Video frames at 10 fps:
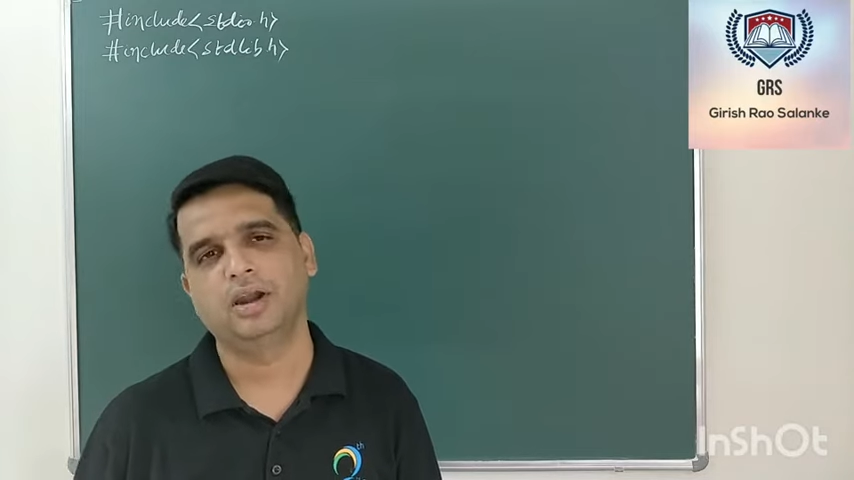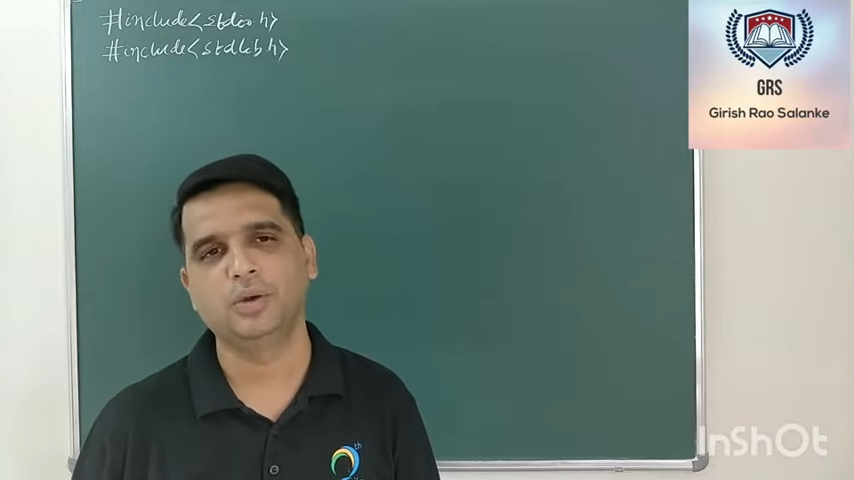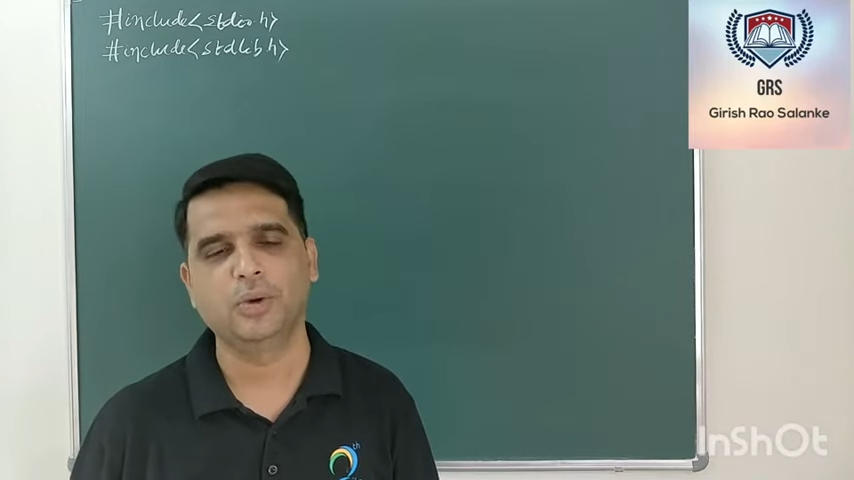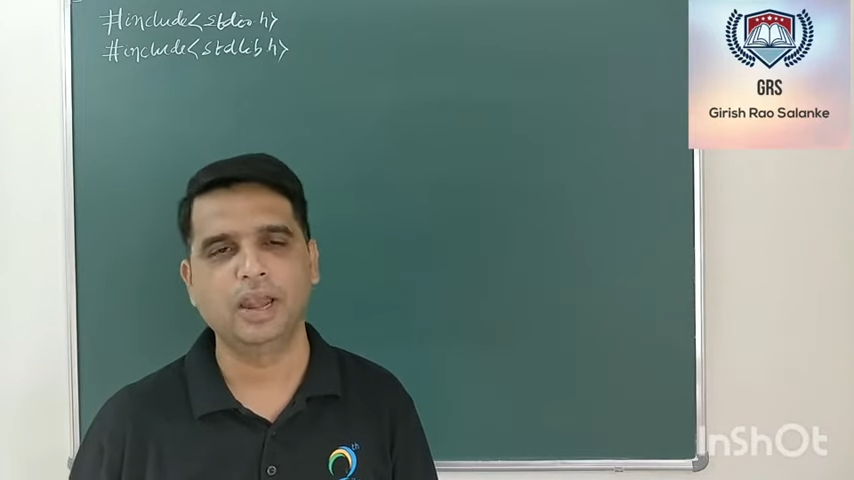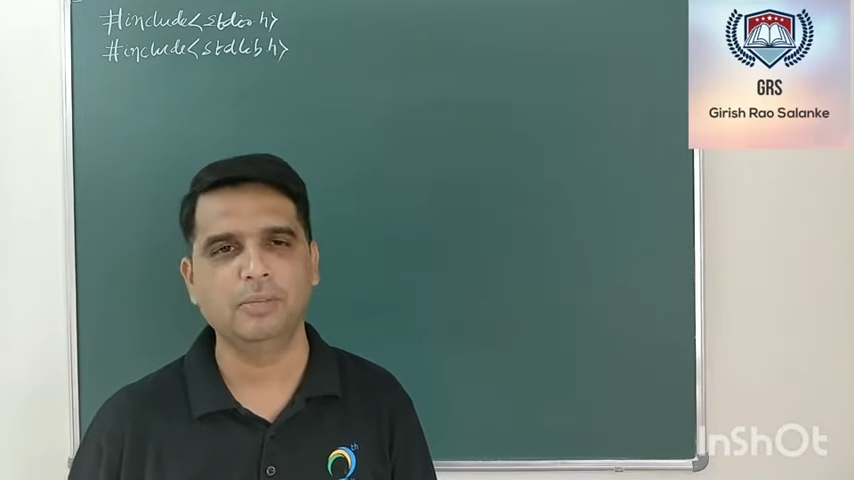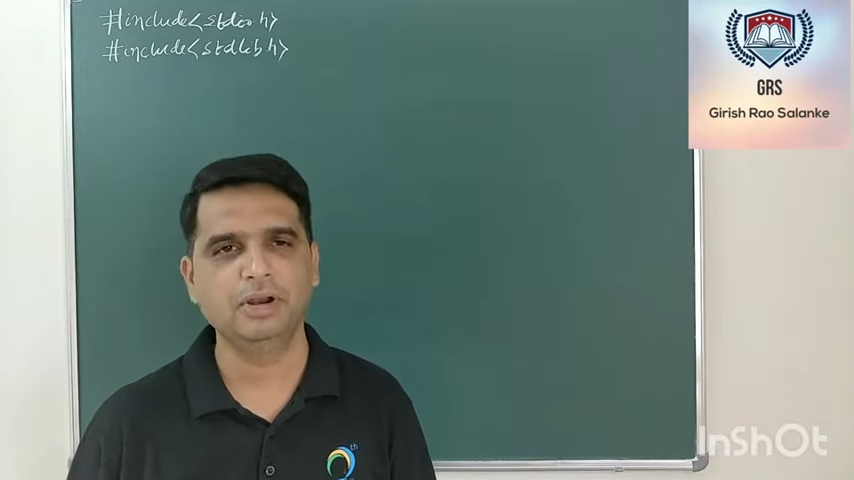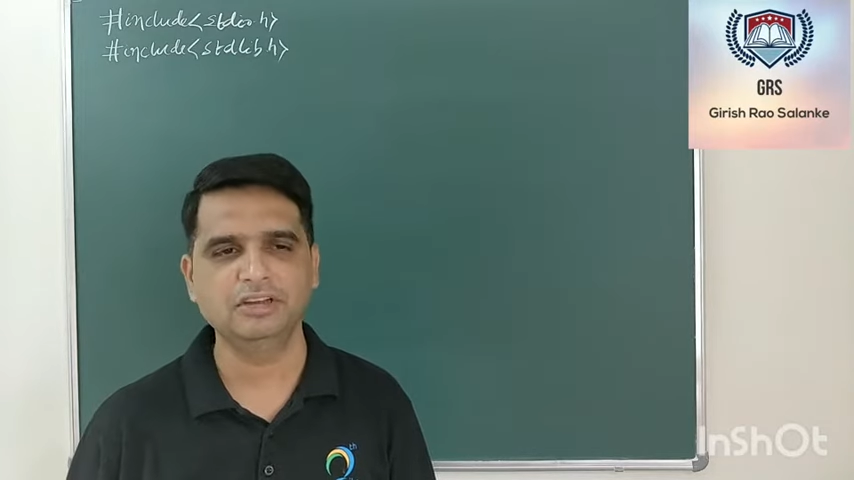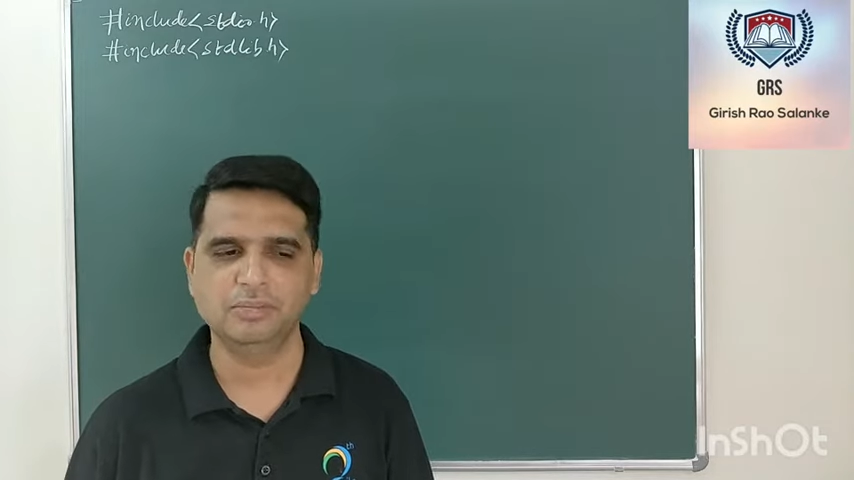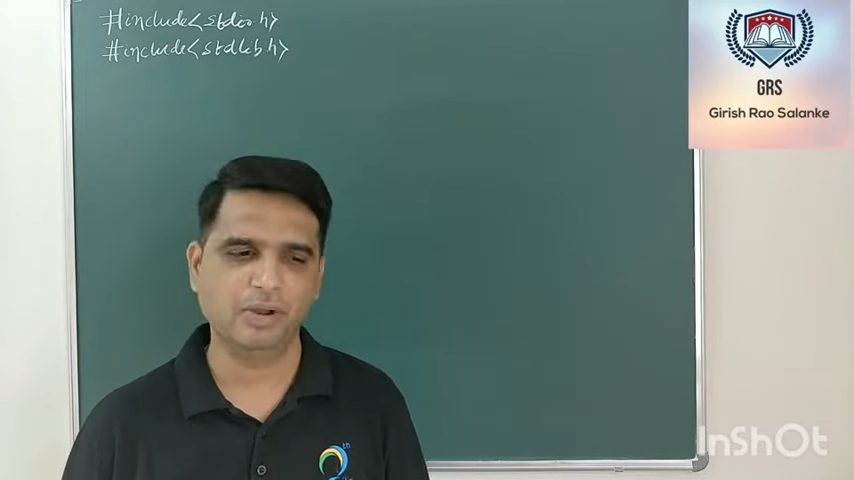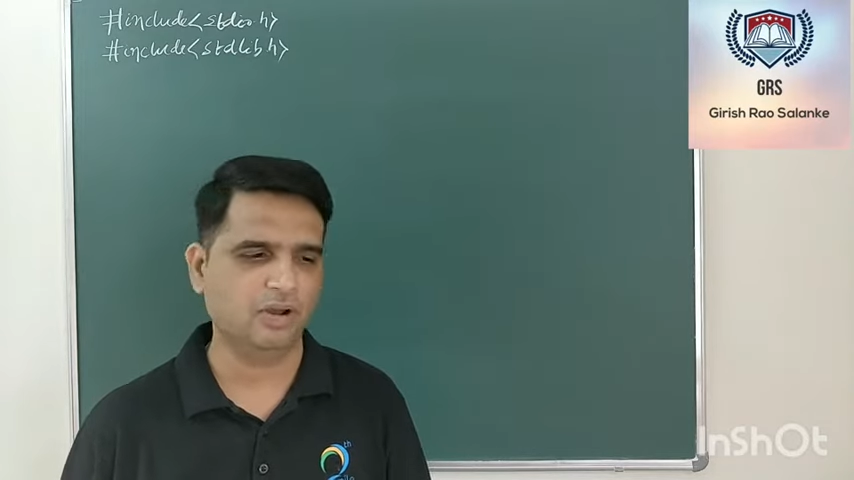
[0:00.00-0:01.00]
two
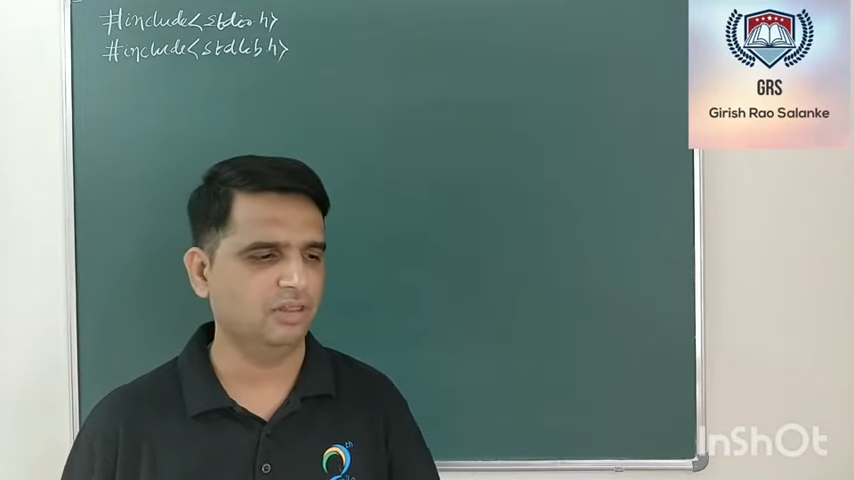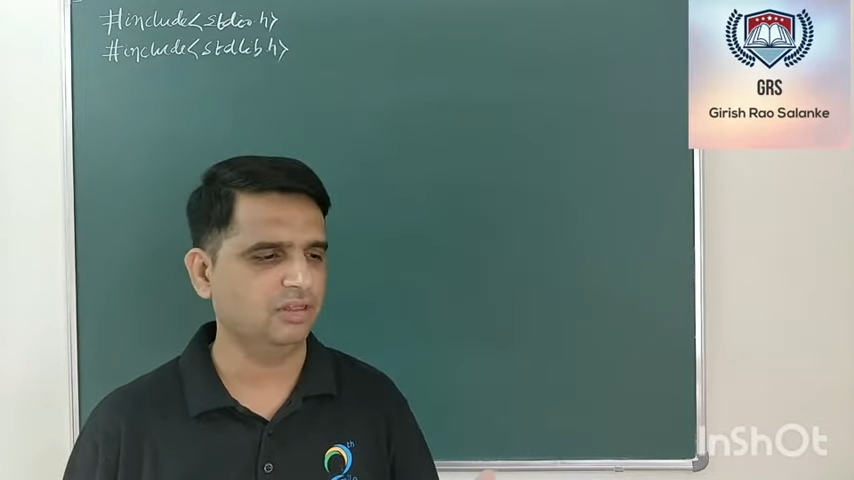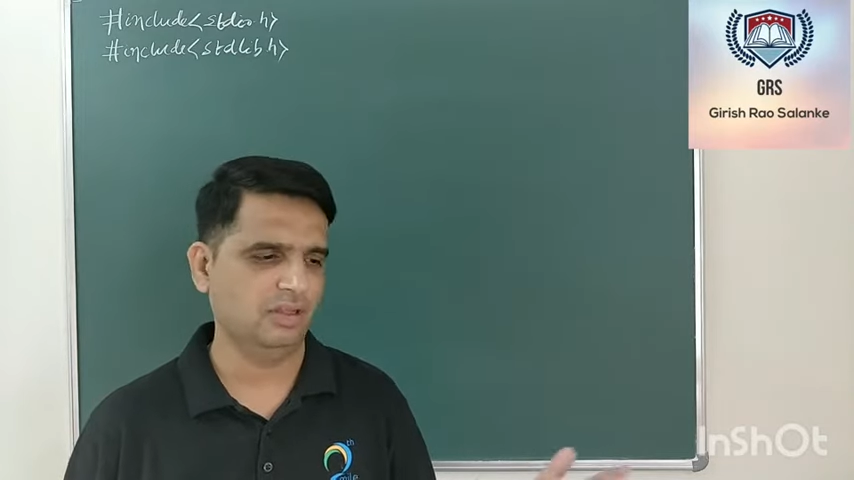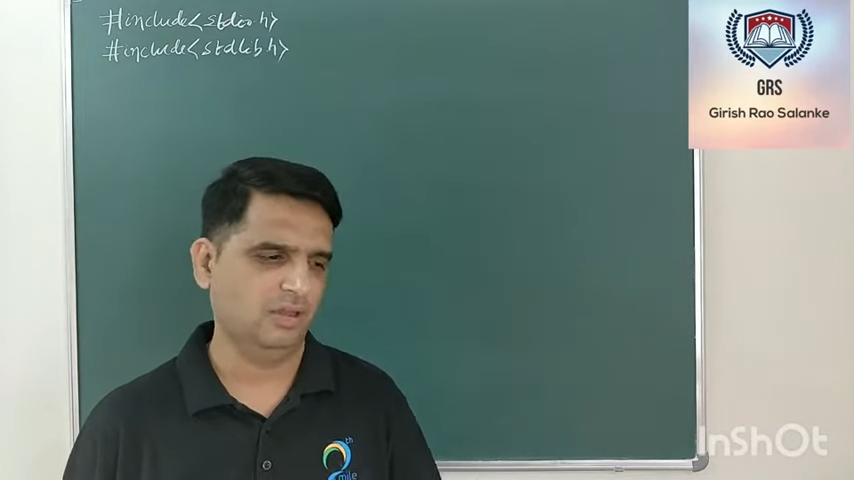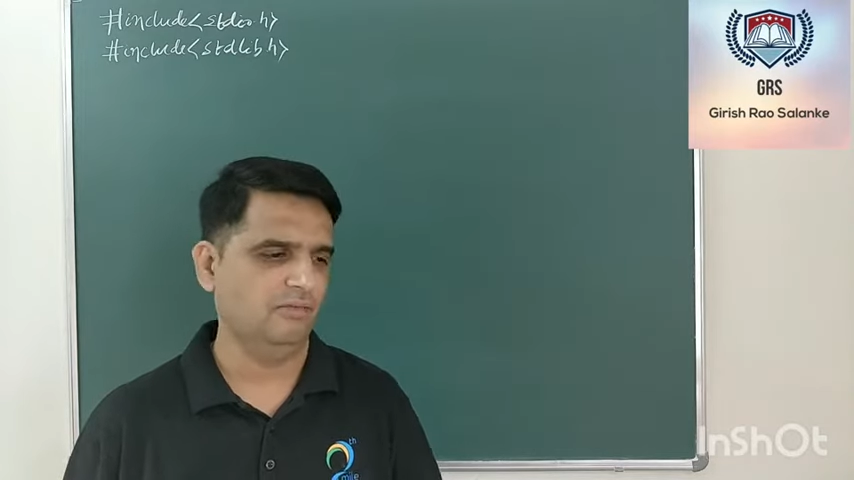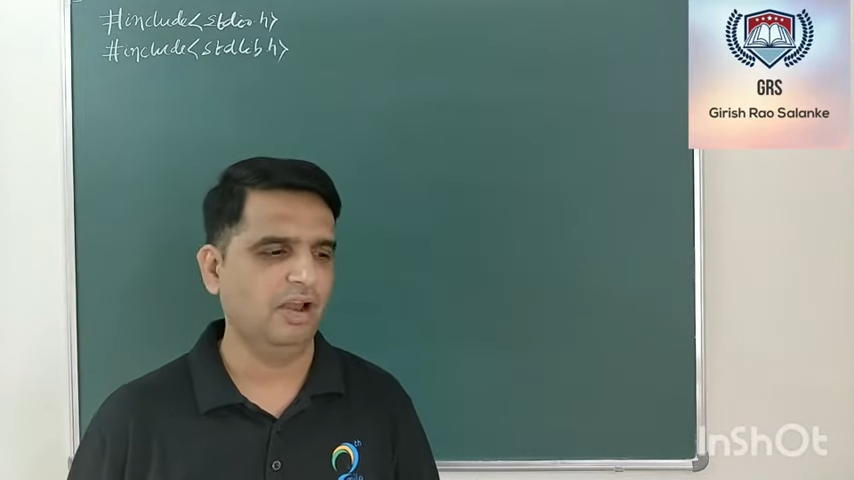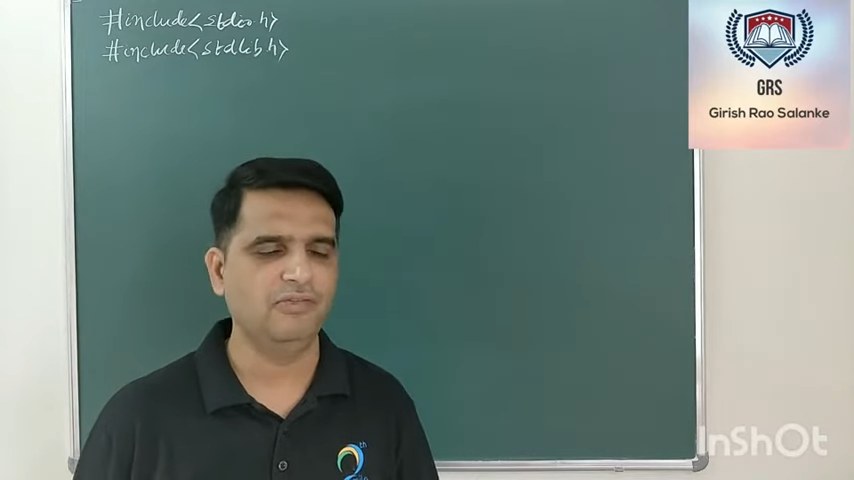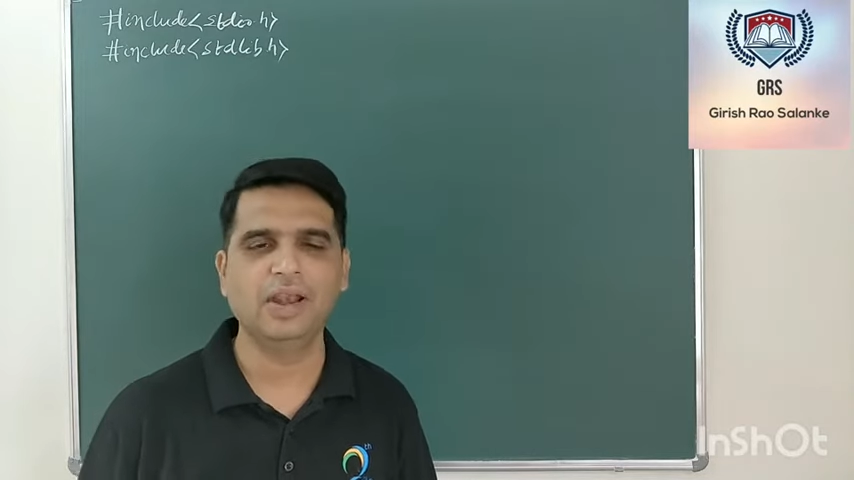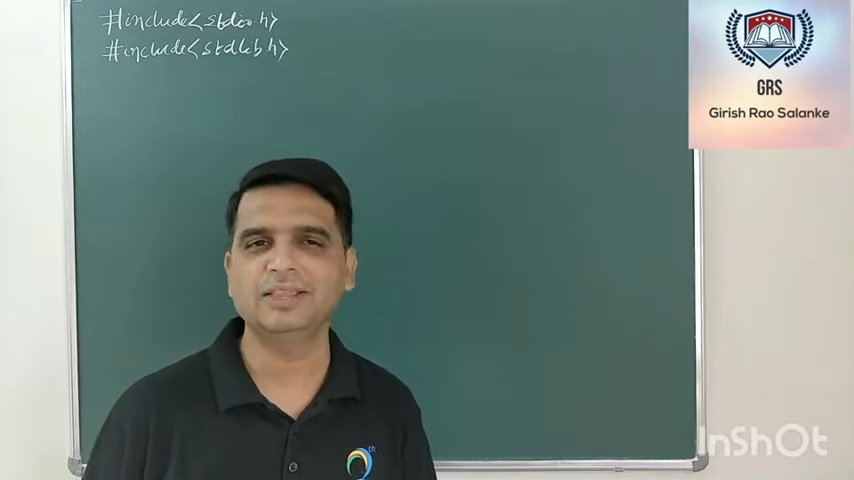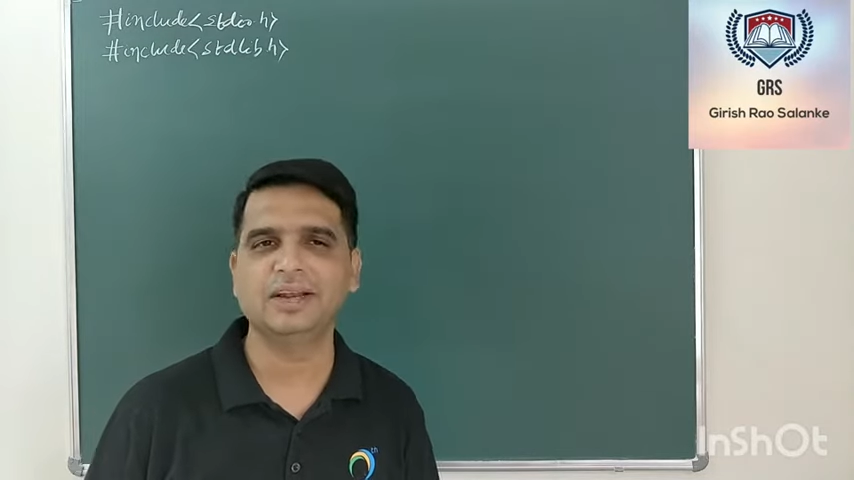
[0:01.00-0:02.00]
elements, because while
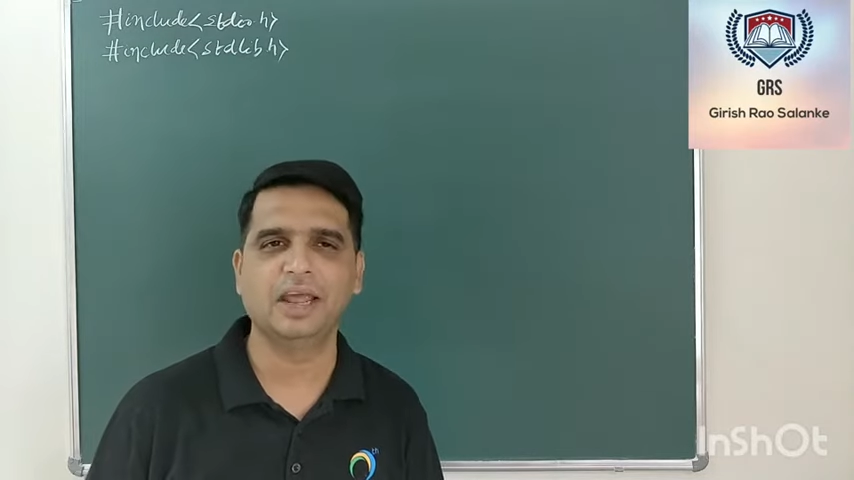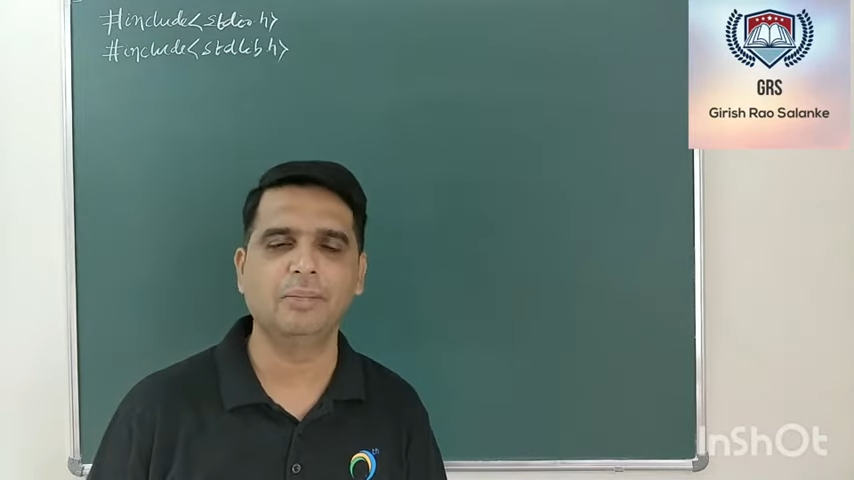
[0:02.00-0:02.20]
filling the